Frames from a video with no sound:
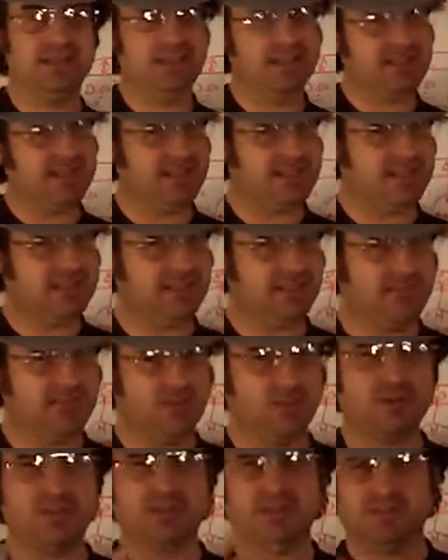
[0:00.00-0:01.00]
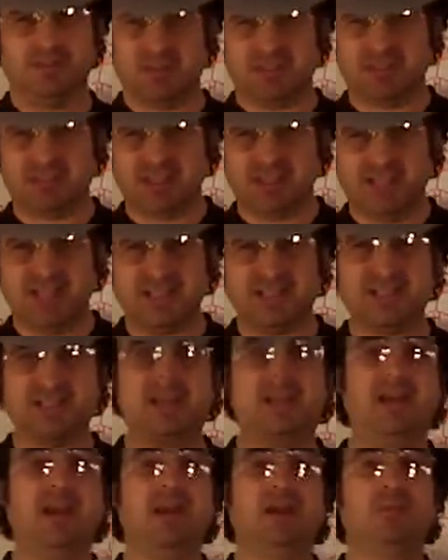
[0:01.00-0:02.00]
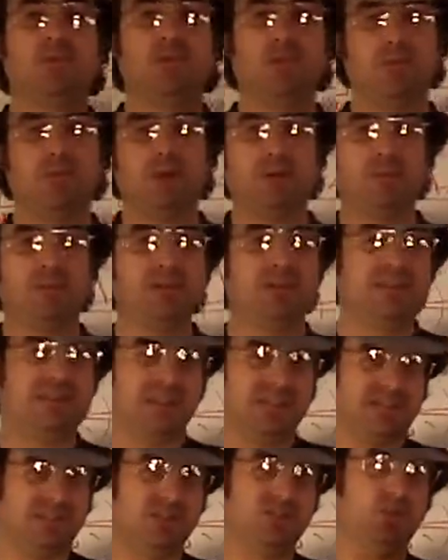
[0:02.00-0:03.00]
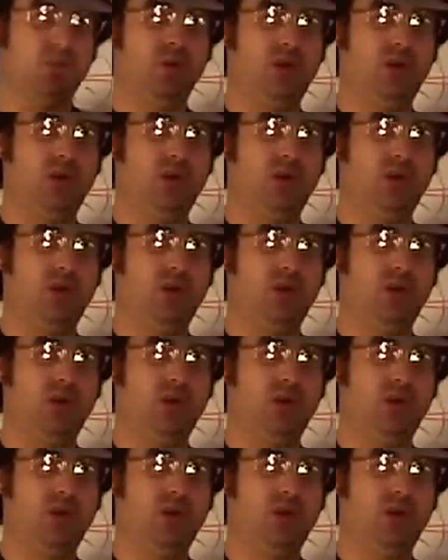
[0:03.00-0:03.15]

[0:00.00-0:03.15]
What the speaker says: Now the side to side force is much less, but remember, it takes us a